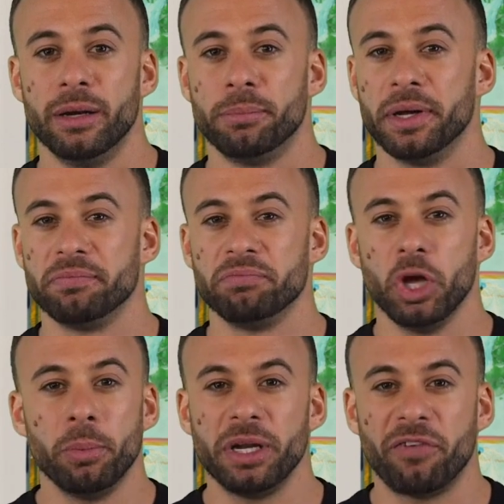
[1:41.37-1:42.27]
but
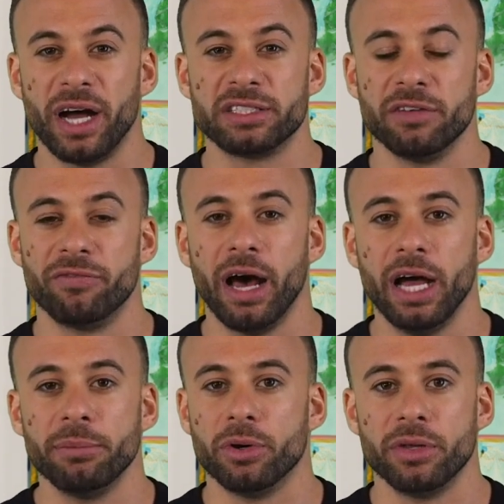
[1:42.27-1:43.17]
nobody finds it
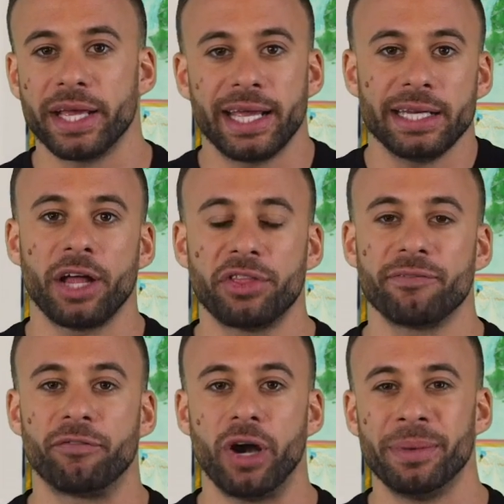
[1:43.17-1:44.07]
valuable and they get nothing
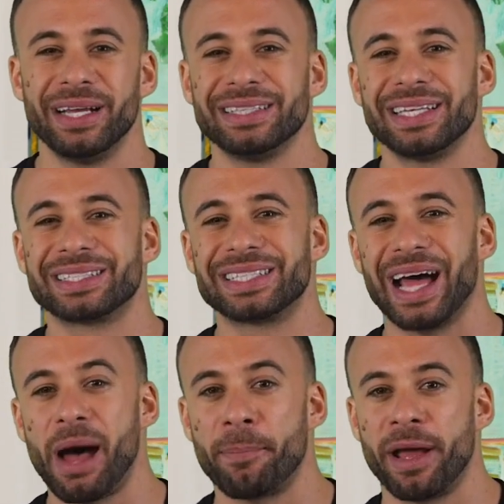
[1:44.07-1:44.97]
from it and they
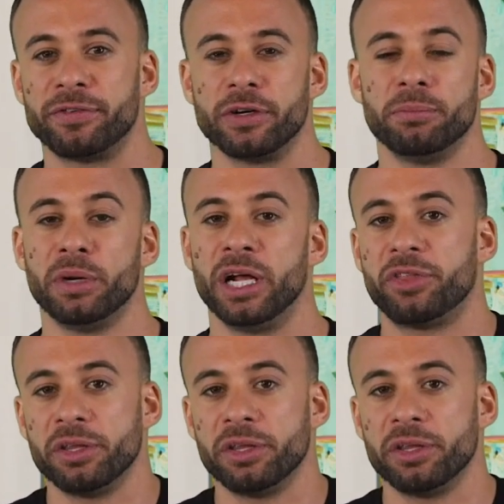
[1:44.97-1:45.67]
stop after a month,